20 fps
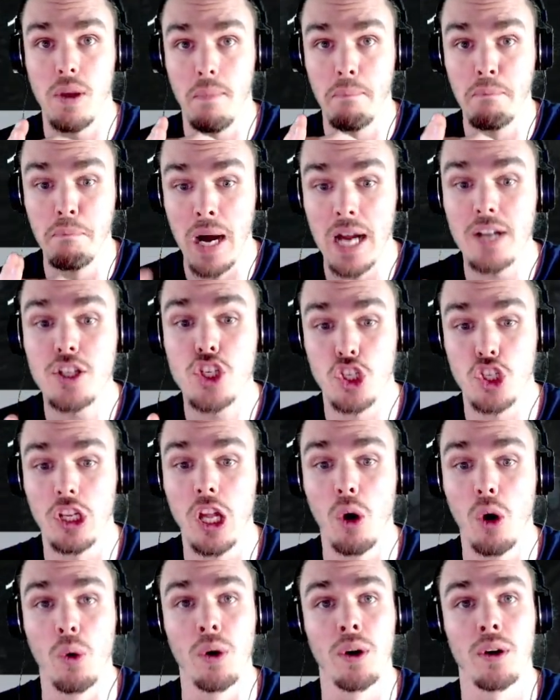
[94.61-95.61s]
much
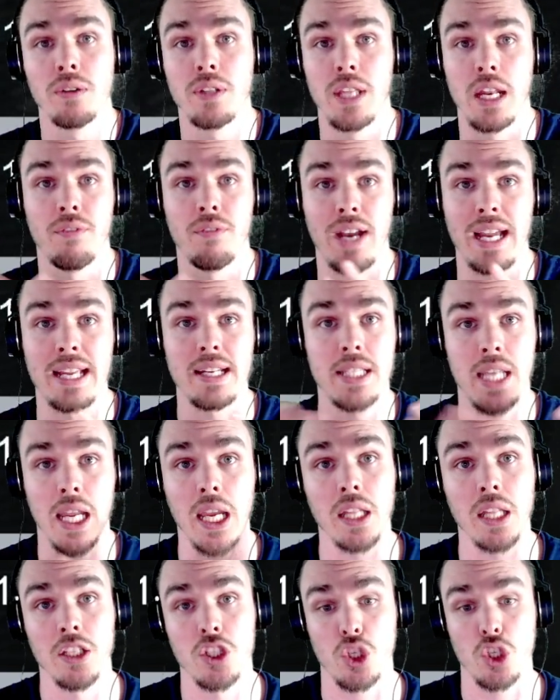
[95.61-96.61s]
lower than if I had
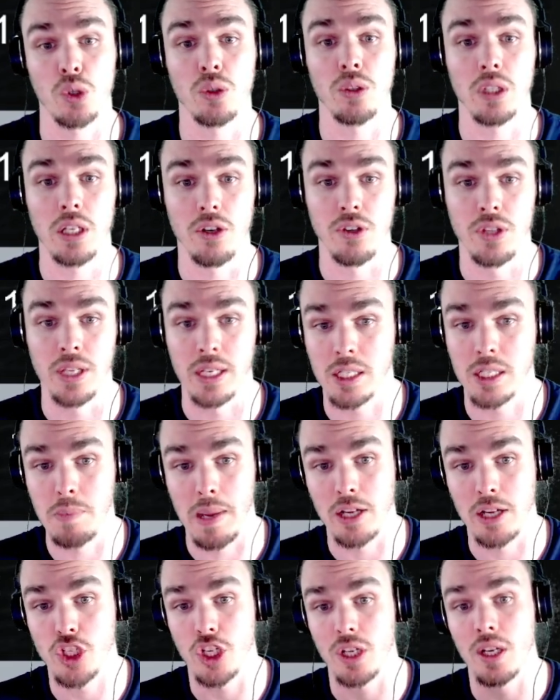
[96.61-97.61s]
taken this earlier in the
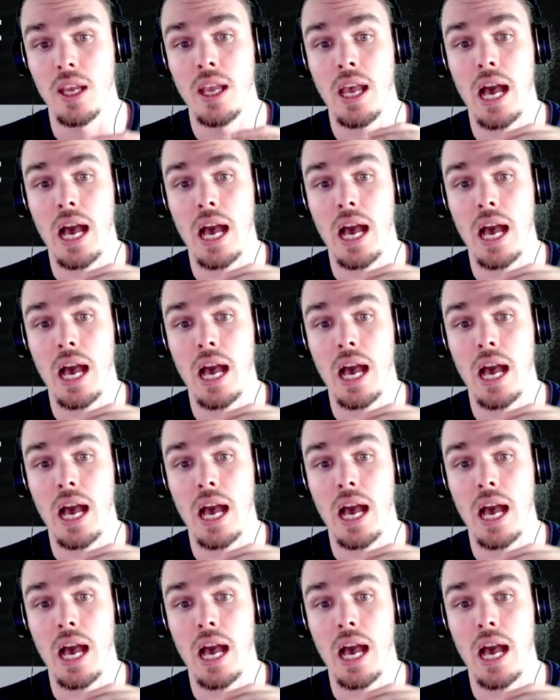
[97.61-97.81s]
expansion.